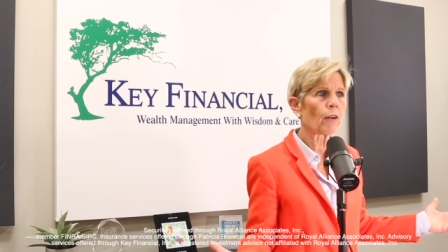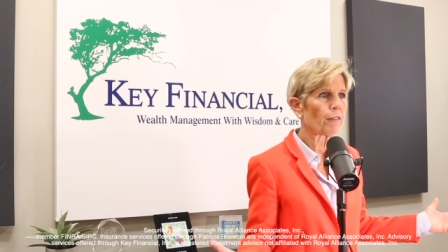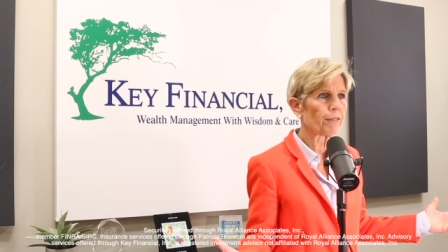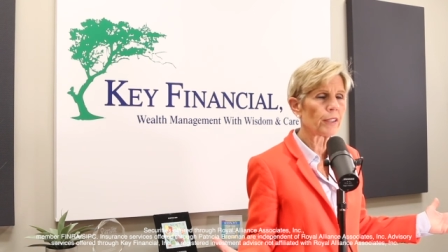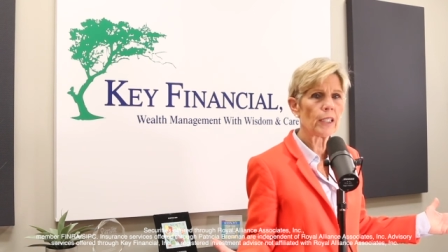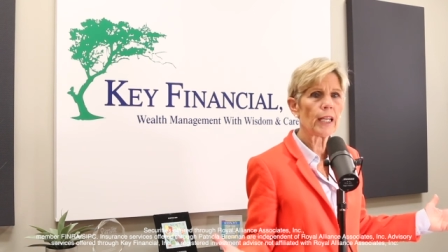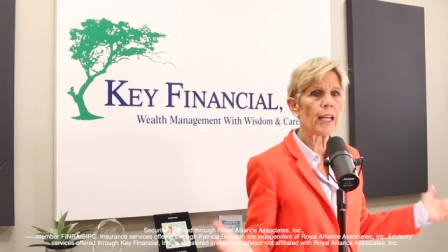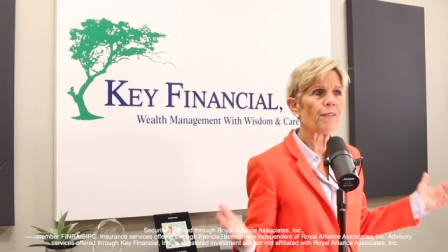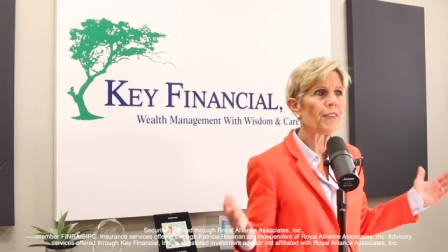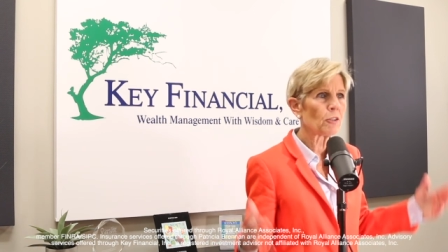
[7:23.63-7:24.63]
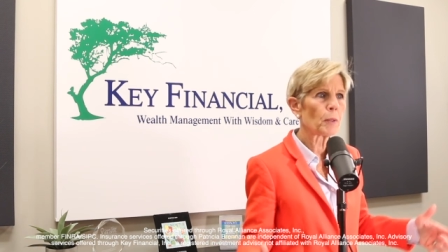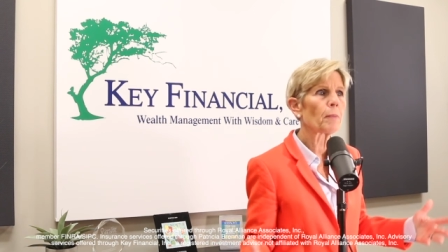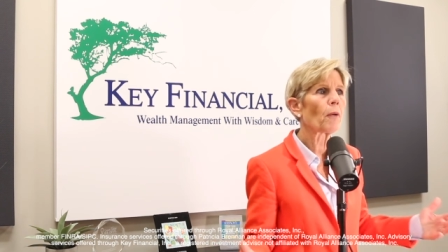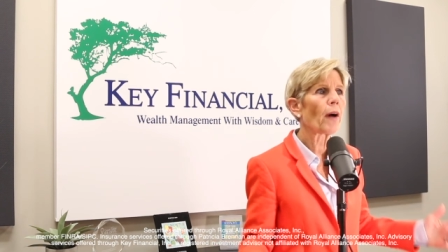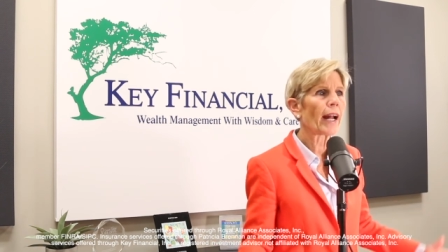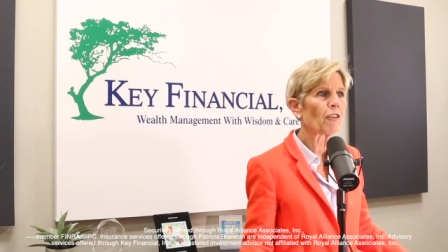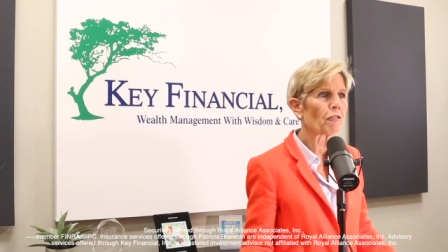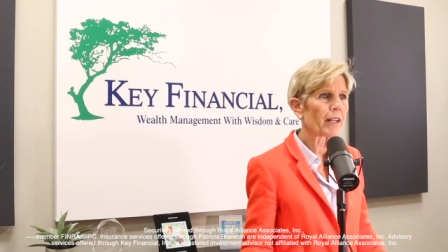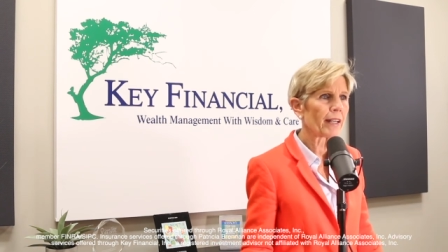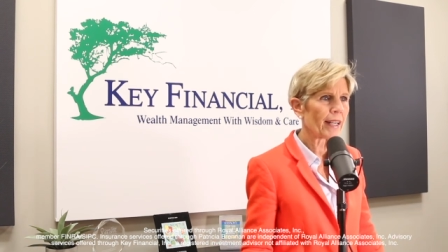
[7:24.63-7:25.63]
of if these people hadn't
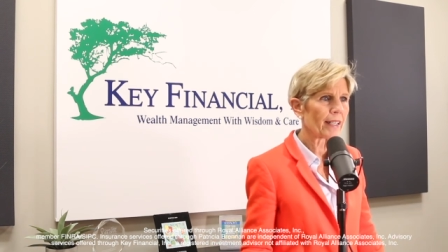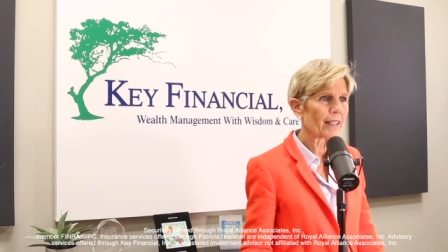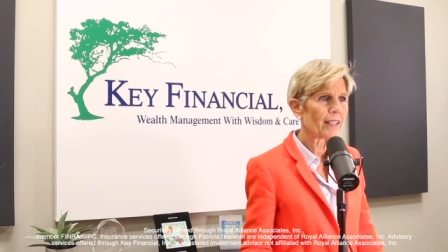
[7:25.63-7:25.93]
written in.